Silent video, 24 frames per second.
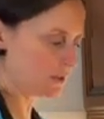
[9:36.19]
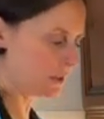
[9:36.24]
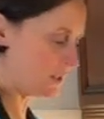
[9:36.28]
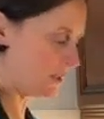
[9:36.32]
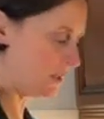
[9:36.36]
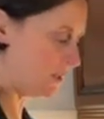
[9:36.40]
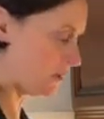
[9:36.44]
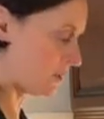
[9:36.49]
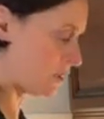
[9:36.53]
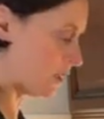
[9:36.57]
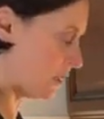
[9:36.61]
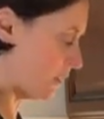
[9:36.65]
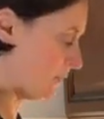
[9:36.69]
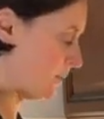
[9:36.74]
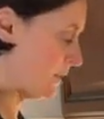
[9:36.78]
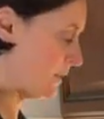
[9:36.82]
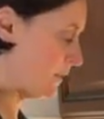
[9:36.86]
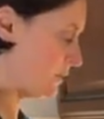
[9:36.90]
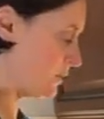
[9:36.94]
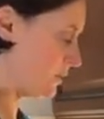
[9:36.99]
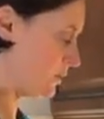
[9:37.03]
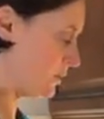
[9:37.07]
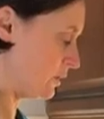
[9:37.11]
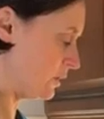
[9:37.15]
got in our
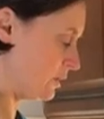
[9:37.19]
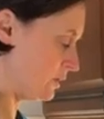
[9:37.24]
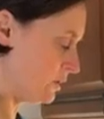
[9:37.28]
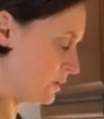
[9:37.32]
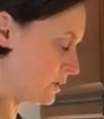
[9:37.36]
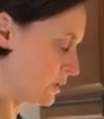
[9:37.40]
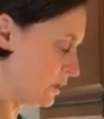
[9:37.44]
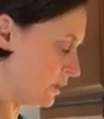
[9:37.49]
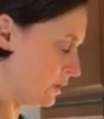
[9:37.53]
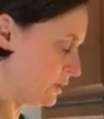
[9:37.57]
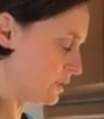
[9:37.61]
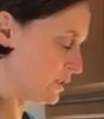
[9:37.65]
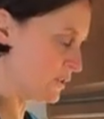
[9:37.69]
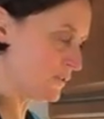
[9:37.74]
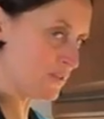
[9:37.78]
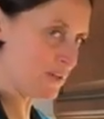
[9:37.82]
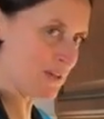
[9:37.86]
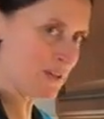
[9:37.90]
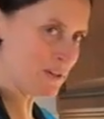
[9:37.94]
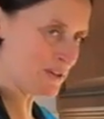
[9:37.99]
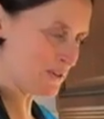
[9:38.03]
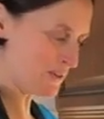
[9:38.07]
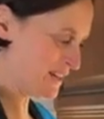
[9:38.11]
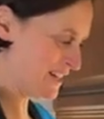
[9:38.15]
cupboards and use lots
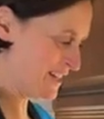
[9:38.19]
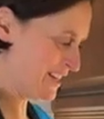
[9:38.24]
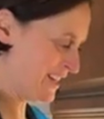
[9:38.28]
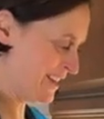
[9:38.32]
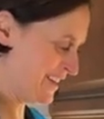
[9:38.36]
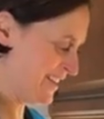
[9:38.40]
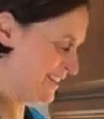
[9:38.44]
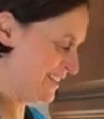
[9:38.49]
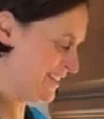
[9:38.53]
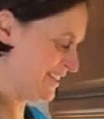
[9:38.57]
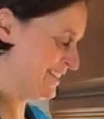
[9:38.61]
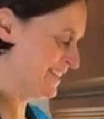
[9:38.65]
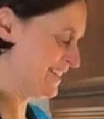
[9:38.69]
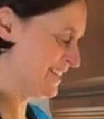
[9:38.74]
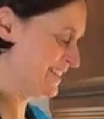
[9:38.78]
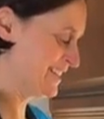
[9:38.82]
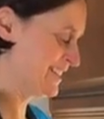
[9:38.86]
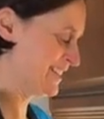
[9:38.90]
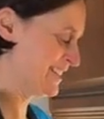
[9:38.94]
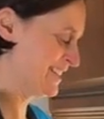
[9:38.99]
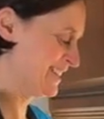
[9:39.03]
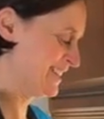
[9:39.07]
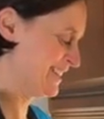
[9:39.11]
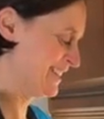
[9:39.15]
of ingredients.
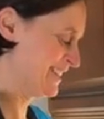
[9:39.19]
